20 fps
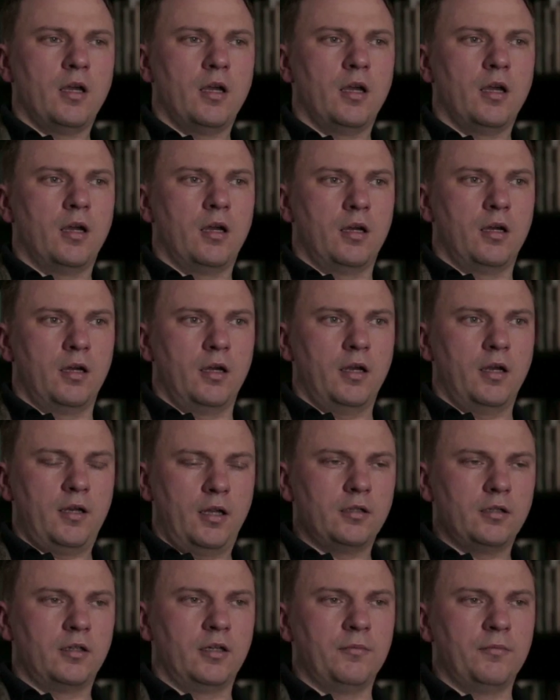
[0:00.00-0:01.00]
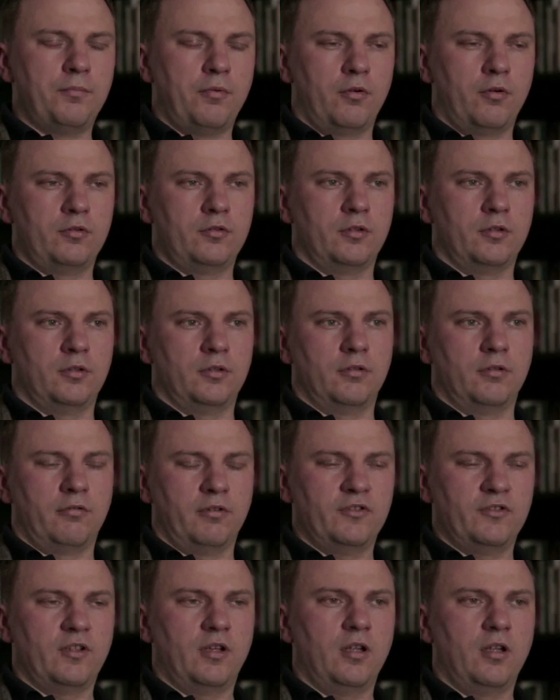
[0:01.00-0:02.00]
Another important
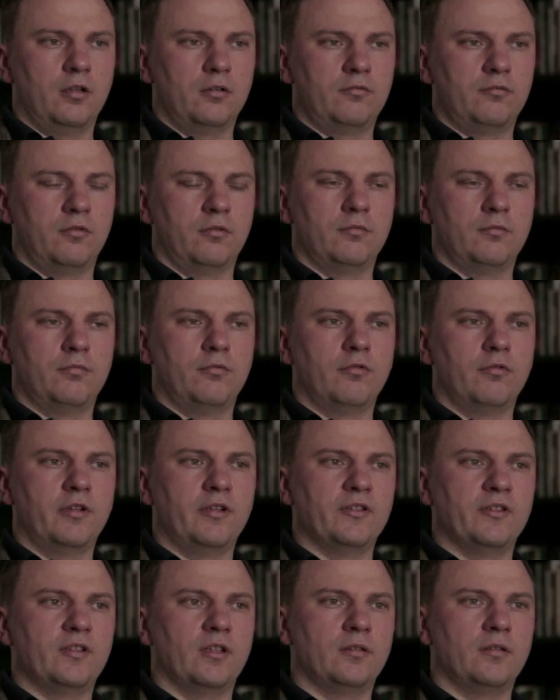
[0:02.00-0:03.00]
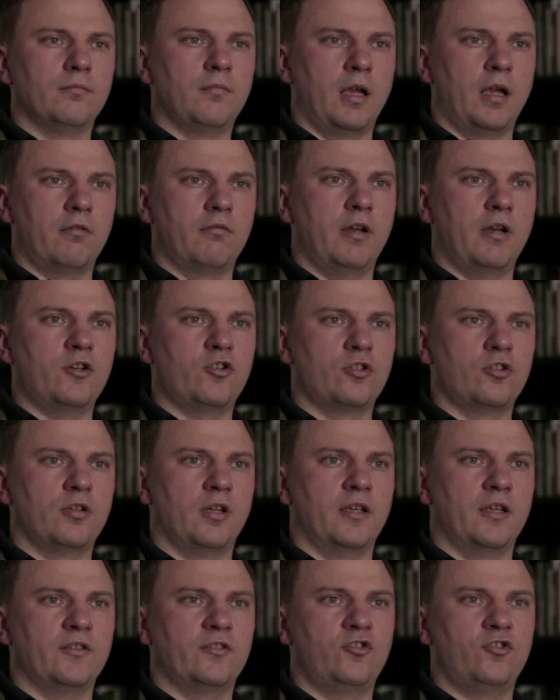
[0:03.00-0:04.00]
result from the book is that migration
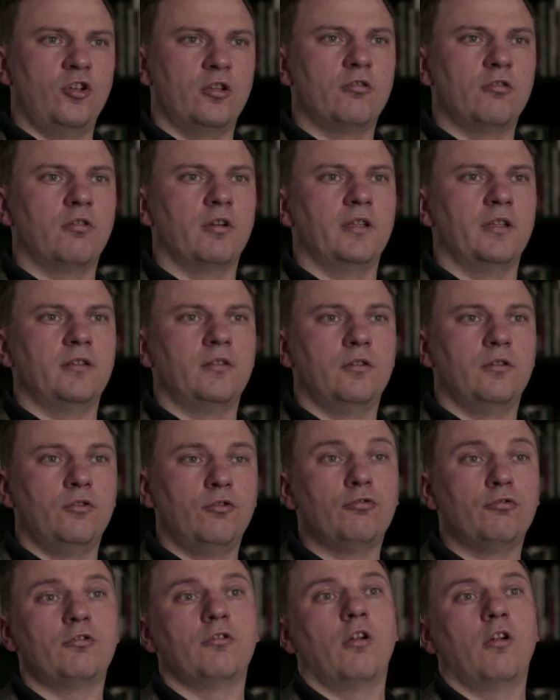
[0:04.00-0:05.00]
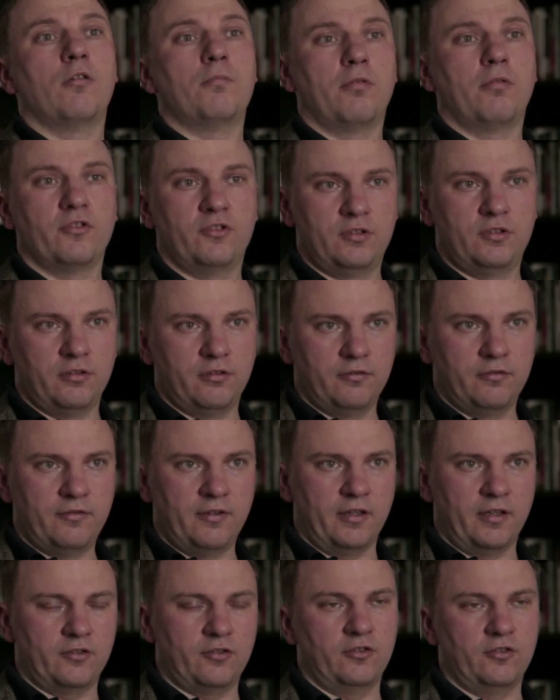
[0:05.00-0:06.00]
has generally neutral or positive
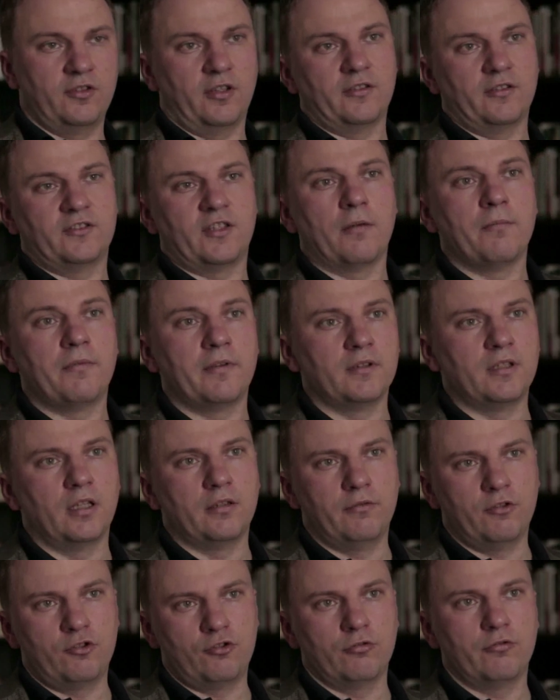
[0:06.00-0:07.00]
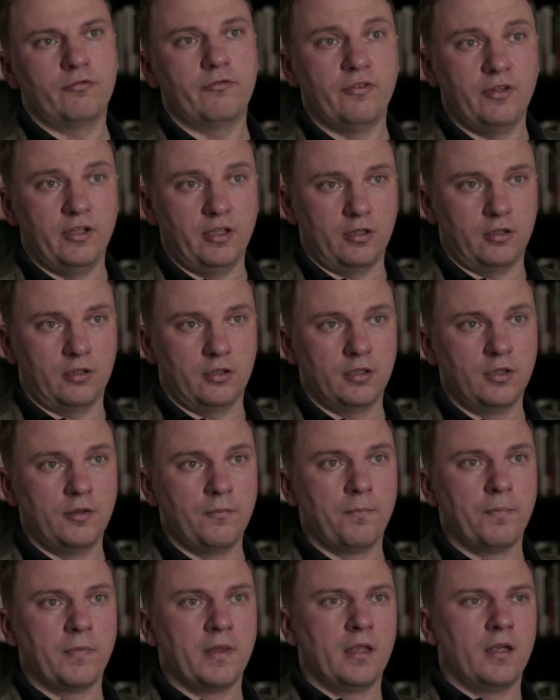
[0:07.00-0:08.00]
effects. It's not something that we should fear.
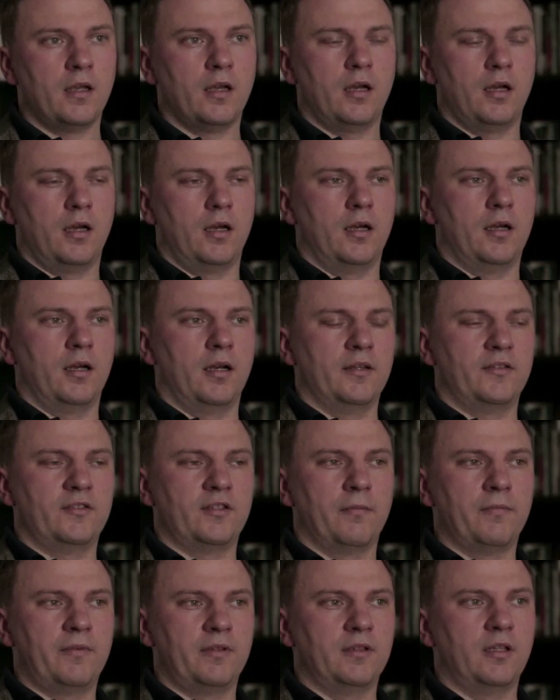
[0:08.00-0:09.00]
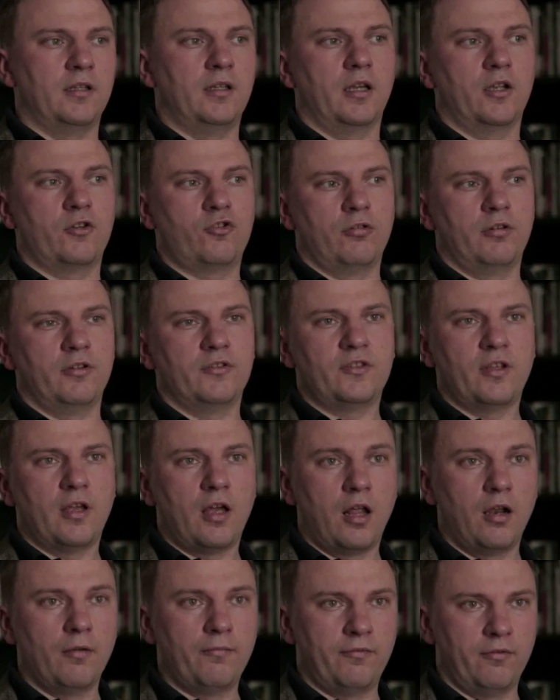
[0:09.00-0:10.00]
It's something that actually is
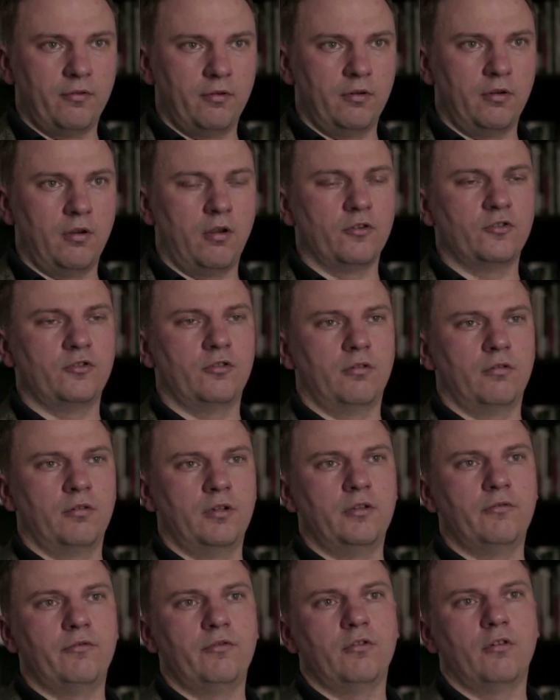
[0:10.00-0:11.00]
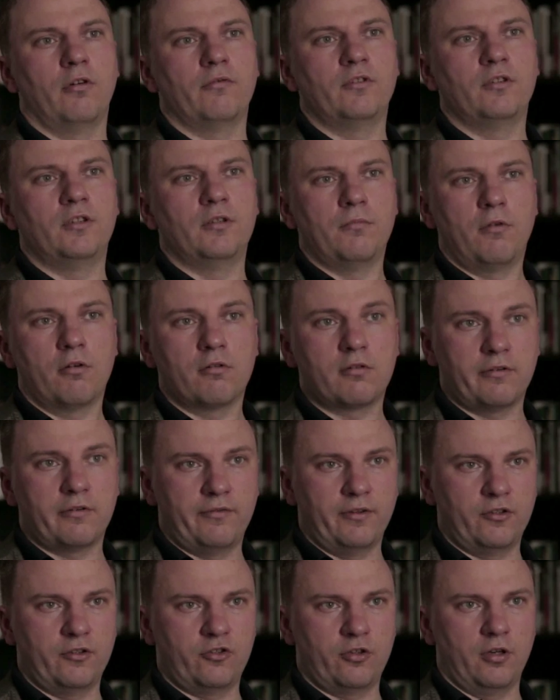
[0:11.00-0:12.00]
helpful also in view of the
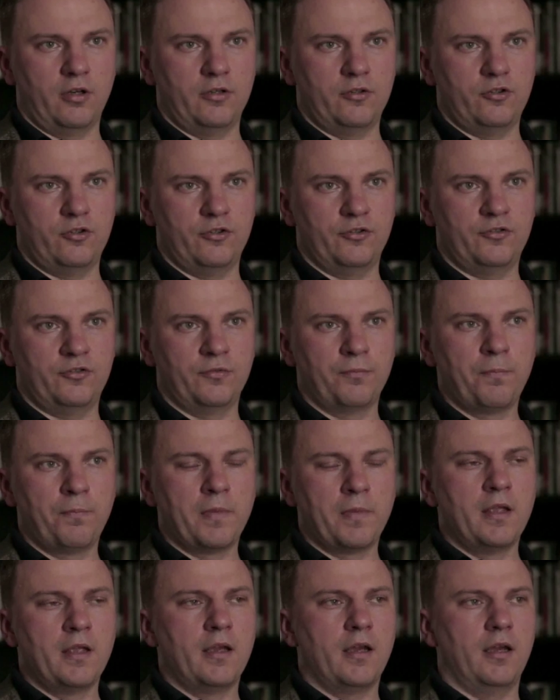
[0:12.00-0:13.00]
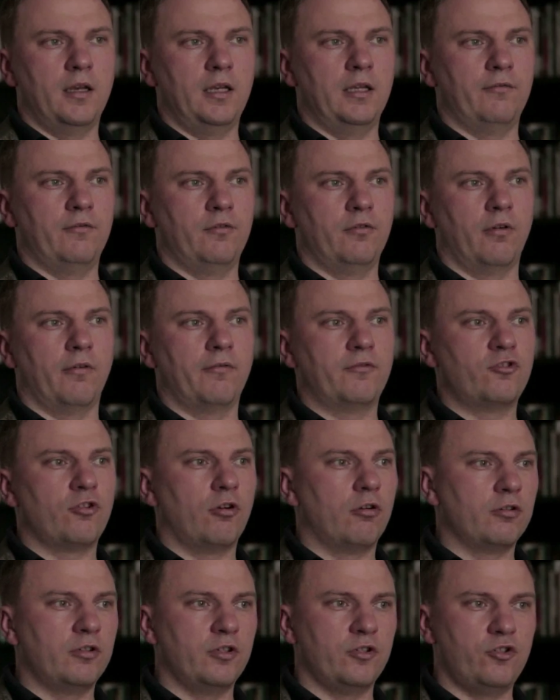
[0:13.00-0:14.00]
demographic challenges and in view of
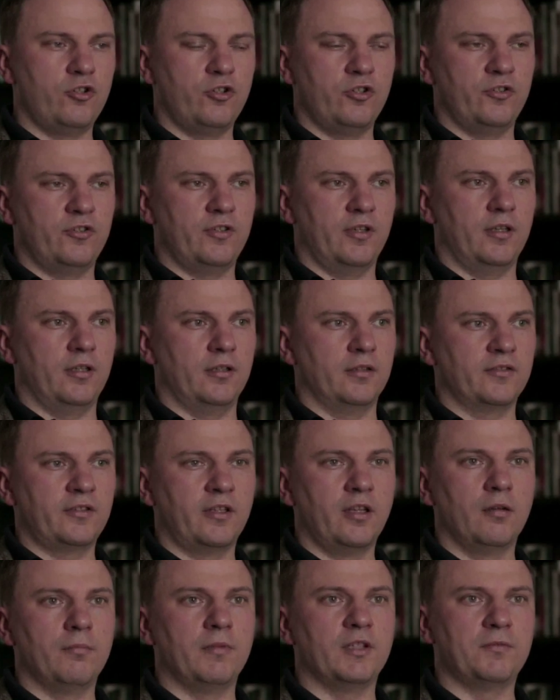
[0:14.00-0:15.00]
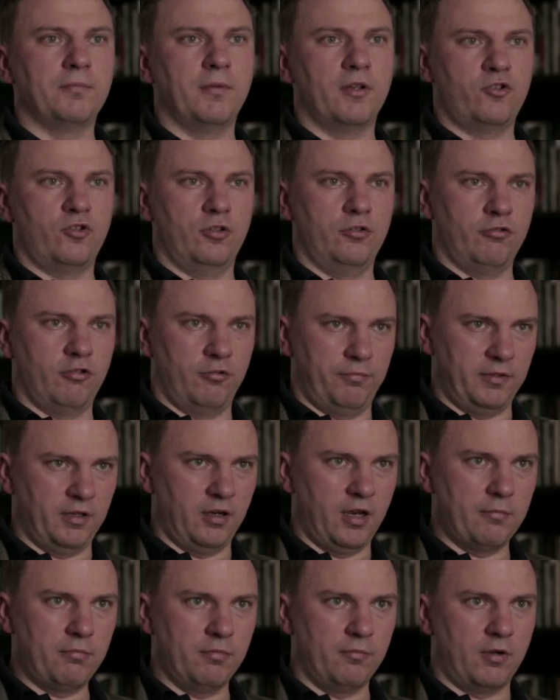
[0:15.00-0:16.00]
shortages and skill mismatch in European
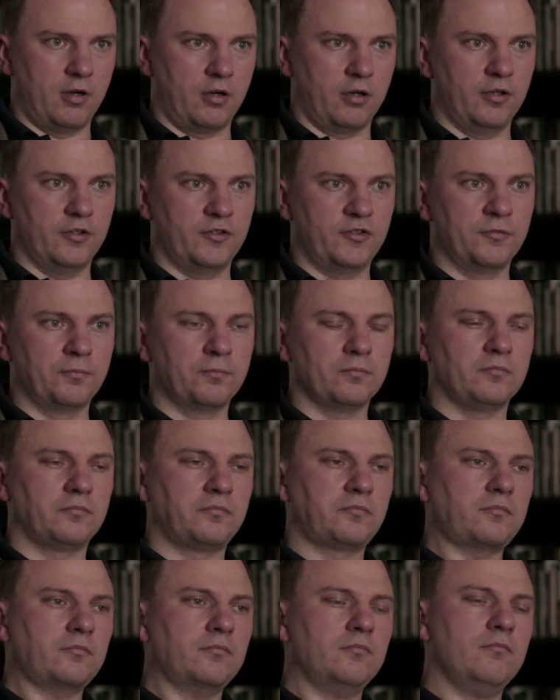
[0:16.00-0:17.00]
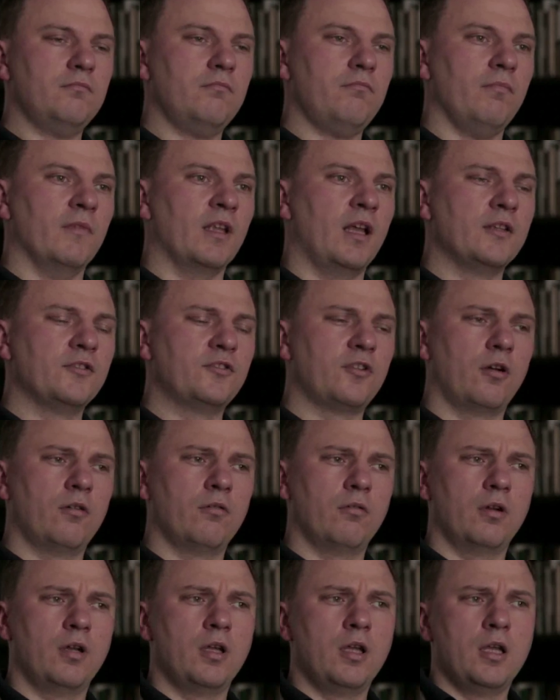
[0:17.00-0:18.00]
labor markets. And
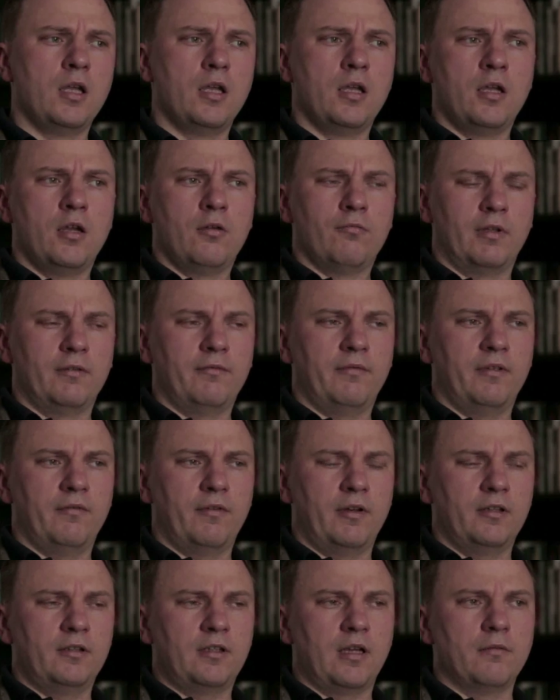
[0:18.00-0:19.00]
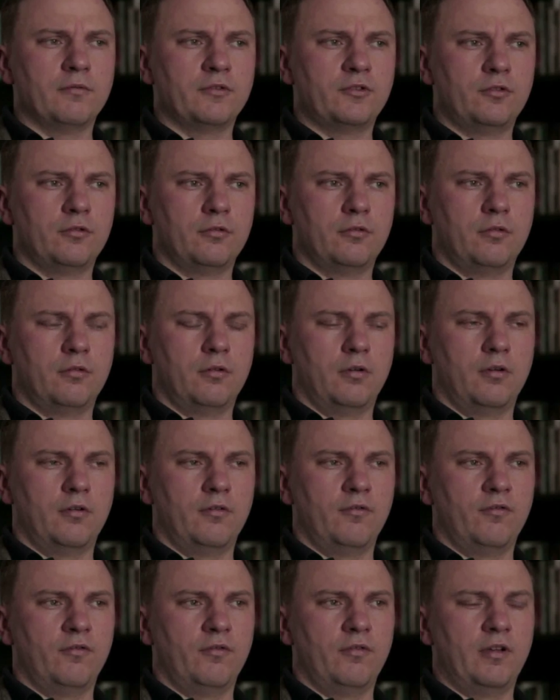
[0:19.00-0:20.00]
so when it comes
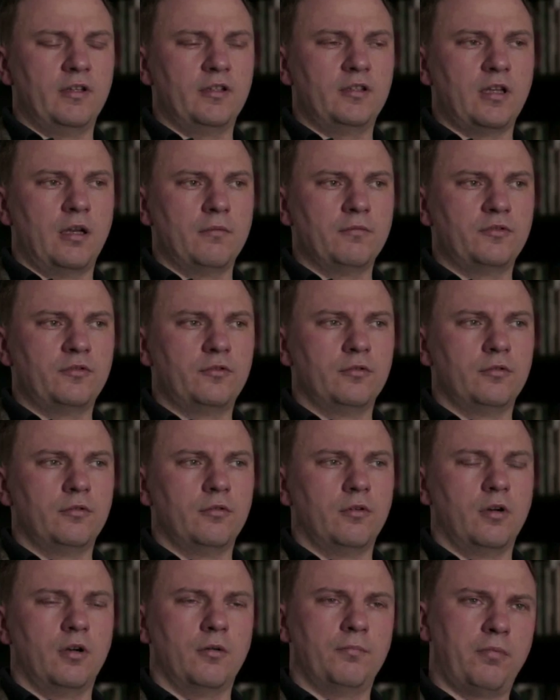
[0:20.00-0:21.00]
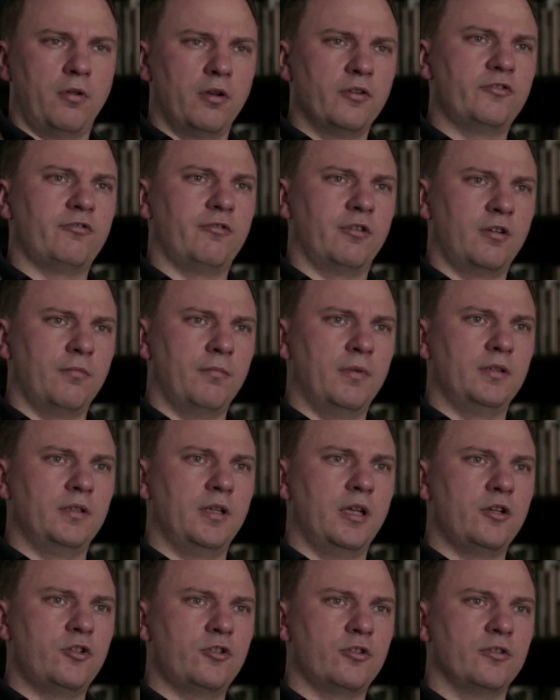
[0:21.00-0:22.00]
to policy
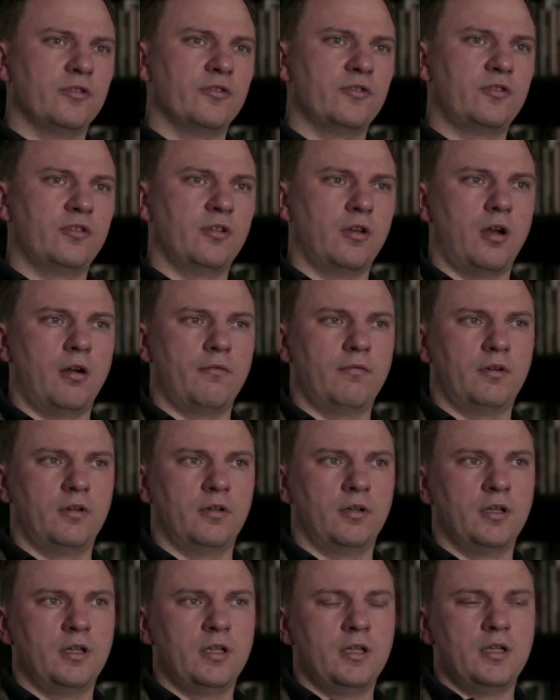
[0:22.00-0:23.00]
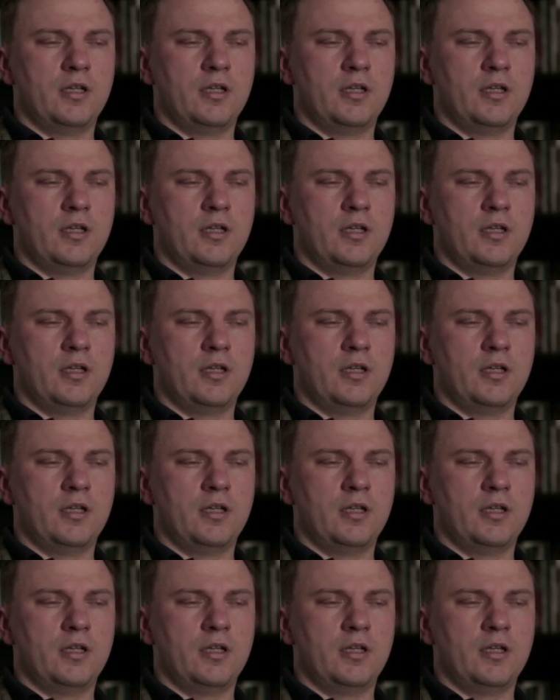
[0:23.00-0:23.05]
recommendations, our